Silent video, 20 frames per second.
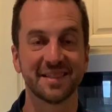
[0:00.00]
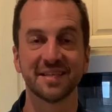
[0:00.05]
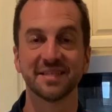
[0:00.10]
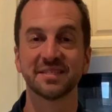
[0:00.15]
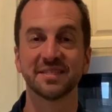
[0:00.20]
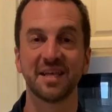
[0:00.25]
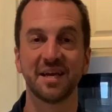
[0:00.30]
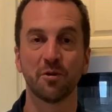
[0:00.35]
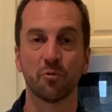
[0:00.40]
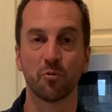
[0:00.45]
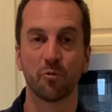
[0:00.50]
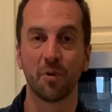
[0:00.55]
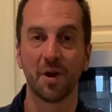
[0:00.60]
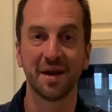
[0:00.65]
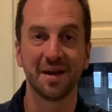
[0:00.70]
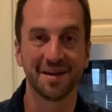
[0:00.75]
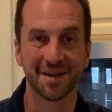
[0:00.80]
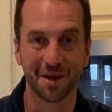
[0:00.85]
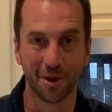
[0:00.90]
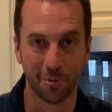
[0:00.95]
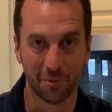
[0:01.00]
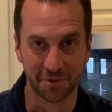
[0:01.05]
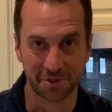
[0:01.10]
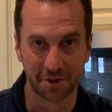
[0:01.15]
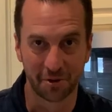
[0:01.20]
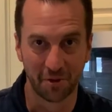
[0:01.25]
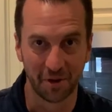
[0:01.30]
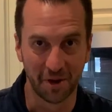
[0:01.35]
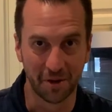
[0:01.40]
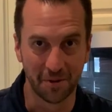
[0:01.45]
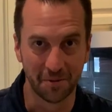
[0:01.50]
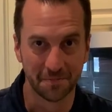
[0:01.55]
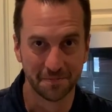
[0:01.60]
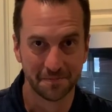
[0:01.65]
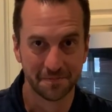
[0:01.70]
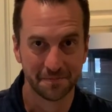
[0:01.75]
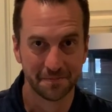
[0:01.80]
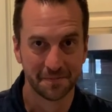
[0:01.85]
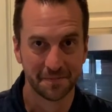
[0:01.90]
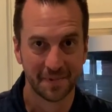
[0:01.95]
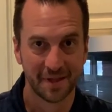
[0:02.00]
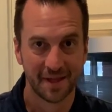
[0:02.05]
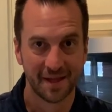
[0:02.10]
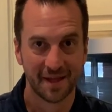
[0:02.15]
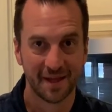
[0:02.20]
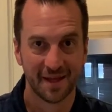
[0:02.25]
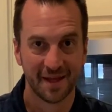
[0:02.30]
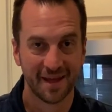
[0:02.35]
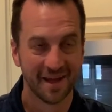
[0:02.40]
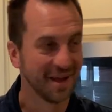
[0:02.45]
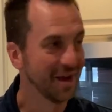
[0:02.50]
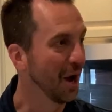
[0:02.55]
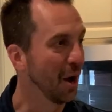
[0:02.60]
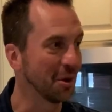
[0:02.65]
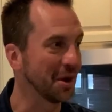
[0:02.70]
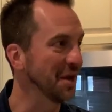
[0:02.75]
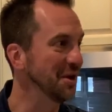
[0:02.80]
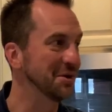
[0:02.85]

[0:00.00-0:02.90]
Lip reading: this thing ready to go on the grill. Okay,